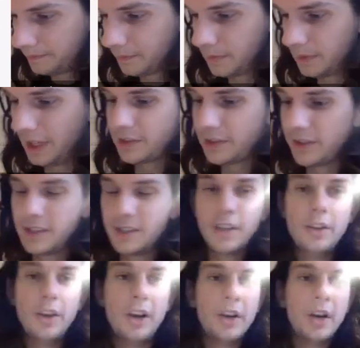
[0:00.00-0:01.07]
Yes, this is a
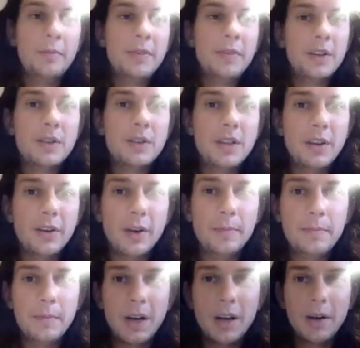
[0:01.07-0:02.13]
non-obvious
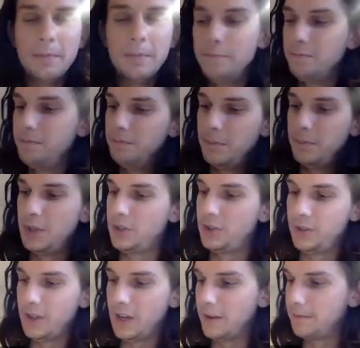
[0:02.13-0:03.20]
theorem,
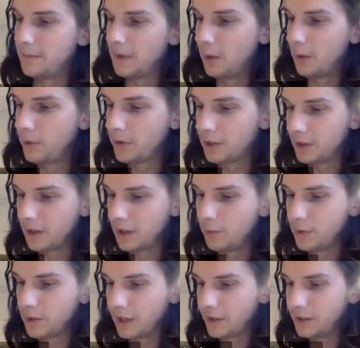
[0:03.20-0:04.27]
which I
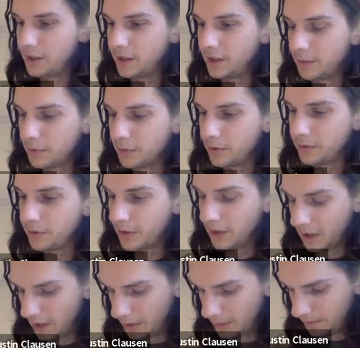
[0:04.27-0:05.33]
won't get into the proof.
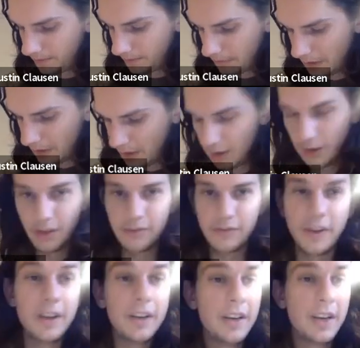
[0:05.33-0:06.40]
You can
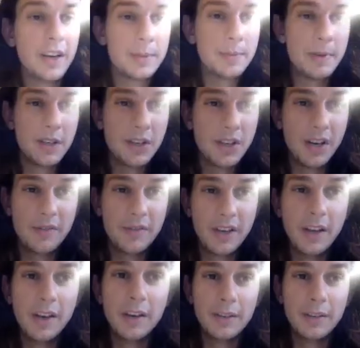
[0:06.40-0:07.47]
find an exposition of it
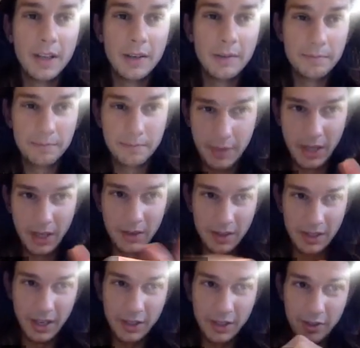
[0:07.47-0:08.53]
in Peter's
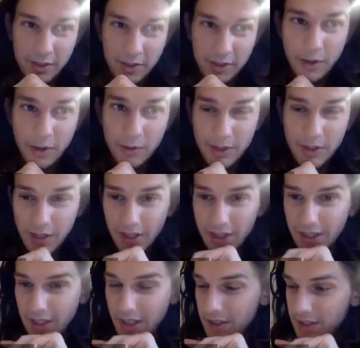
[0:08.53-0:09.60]
lecture notes,
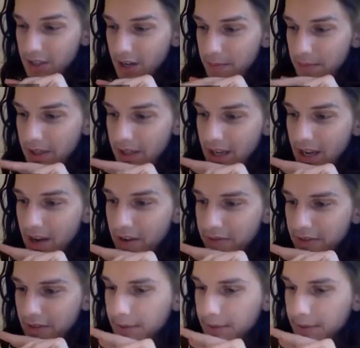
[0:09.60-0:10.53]
condensed.pdf.